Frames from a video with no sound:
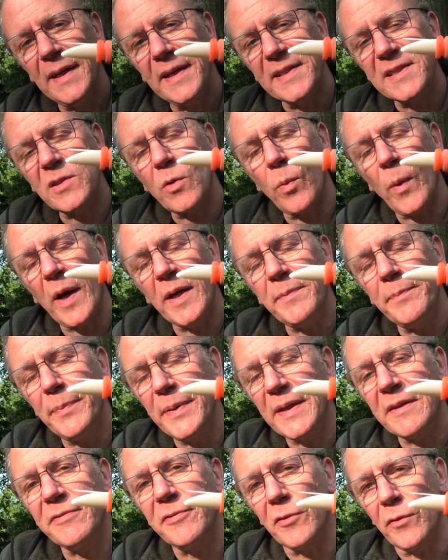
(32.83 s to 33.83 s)
is quite
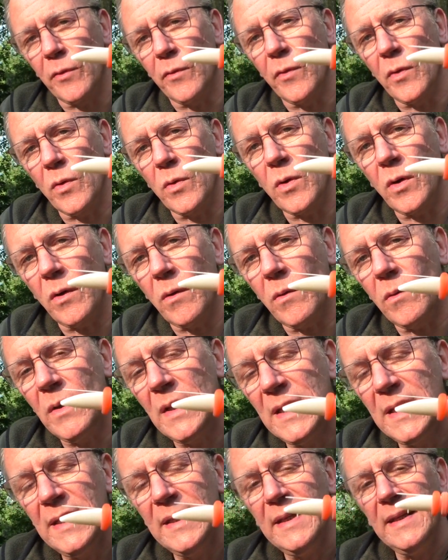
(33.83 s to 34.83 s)
big for a roe call.
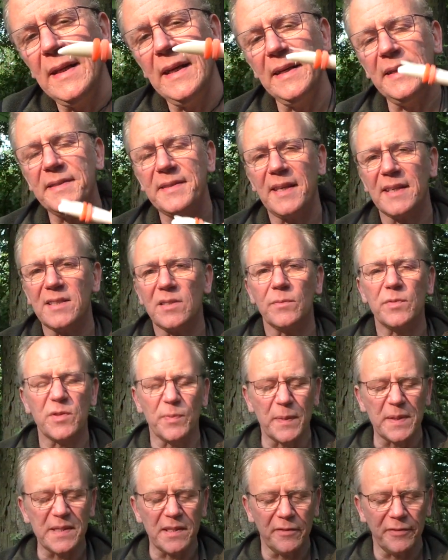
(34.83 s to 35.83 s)
And this has some
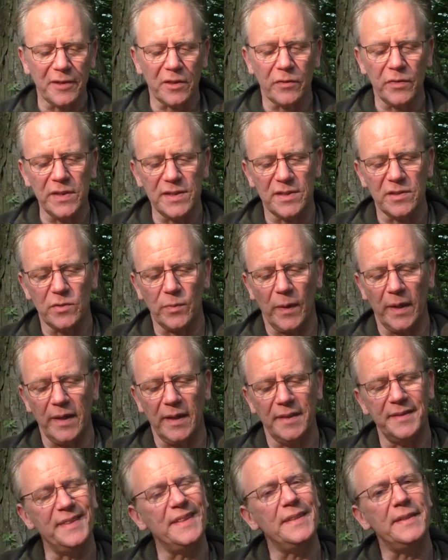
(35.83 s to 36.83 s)
specific reasons why
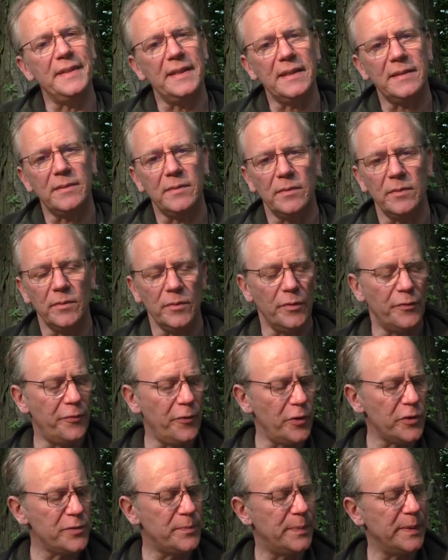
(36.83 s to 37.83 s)
I did that. The
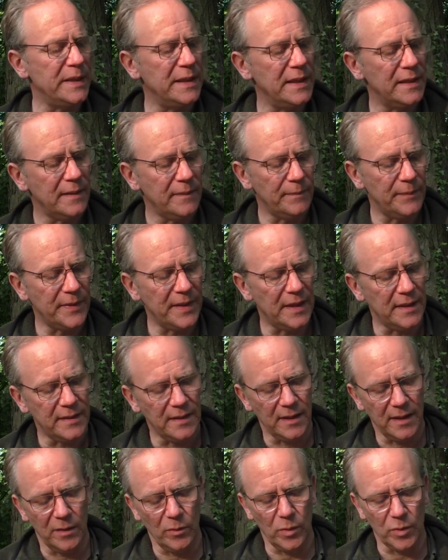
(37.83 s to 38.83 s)
first being that
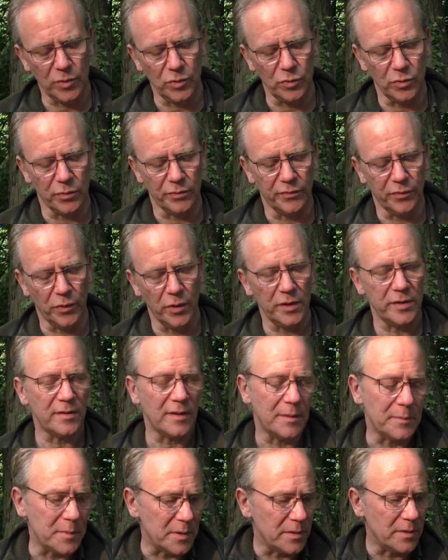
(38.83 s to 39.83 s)
I want to avoid,
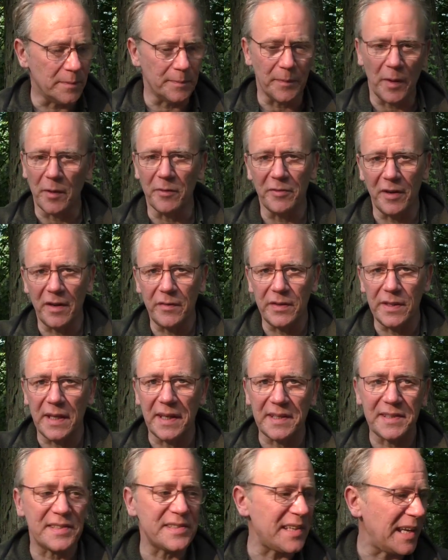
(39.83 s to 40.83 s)
I'm a very
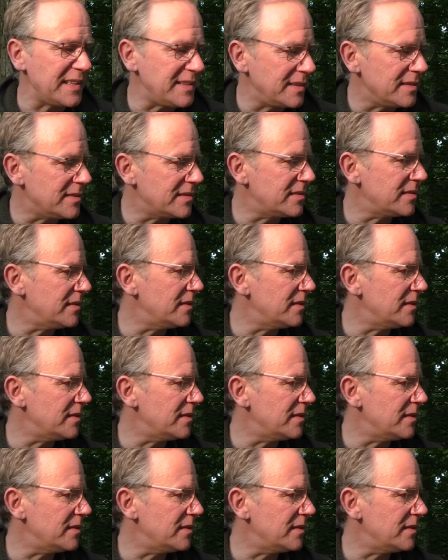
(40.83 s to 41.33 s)
excited